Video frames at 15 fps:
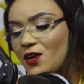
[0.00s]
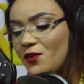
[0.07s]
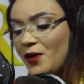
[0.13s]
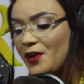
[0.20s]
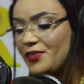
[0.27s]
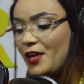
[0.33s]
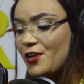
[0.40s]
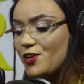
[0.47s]
All
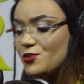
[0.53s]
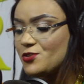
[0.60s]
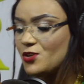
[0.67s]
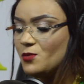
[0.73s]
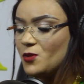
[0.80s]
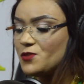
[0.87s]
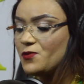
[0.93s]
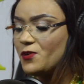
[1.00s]
right. Thank you
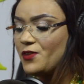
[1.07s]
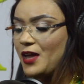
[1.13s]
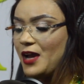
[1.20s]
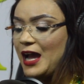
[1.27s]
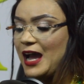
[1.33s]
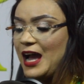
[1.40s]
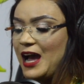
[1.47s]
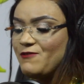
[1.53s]
so much for
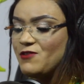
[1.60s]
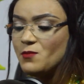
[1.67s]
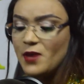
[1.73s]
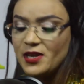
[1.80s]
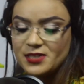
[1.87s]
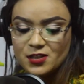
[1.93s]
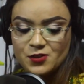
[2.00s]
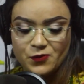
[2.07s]
that. I have a
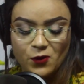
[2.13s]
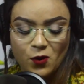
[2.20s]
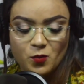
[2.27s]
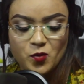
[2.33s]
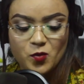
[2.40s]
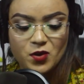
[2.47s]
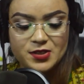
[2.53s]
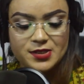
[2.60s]
message
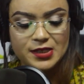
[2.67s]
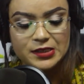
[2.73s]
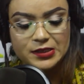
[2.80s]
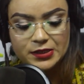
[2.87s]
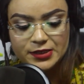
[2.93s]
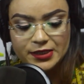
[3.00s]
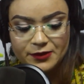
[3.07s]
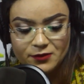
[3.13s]
from you. It's a
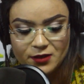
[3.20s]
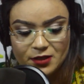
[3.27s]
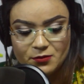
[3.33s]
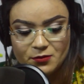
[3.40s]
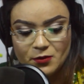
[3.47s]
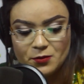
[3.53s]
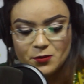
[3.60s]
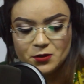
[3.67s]
good
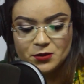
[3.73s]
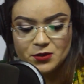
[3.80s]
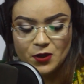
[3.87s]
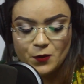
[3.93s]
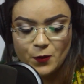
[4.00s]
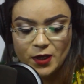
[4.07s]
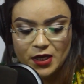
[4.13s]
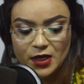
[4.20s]
evening, Real
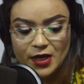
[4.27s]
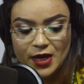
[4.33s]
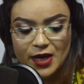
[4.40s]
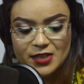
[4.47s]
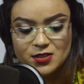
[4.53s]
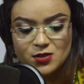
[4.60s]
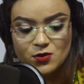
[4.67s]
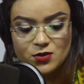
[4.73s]
Talk with Kike.
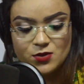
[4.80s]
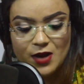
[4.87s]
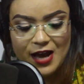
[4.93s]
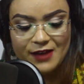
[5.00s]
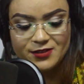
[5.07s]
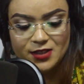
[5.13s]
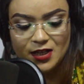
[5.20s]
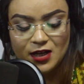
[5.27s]
It's good to
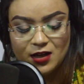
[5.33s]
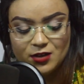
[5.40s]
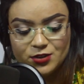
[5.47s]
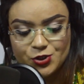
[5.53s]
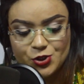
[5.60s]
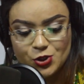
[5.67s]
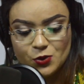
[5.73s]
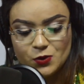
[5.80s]
have Stella on
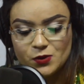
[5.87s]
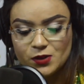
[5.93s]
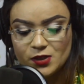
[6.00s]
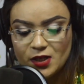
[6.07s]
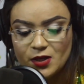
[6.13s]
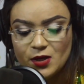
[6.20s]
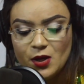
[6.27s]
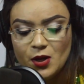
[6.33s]
the show
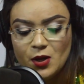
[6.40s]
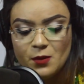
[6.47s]
today.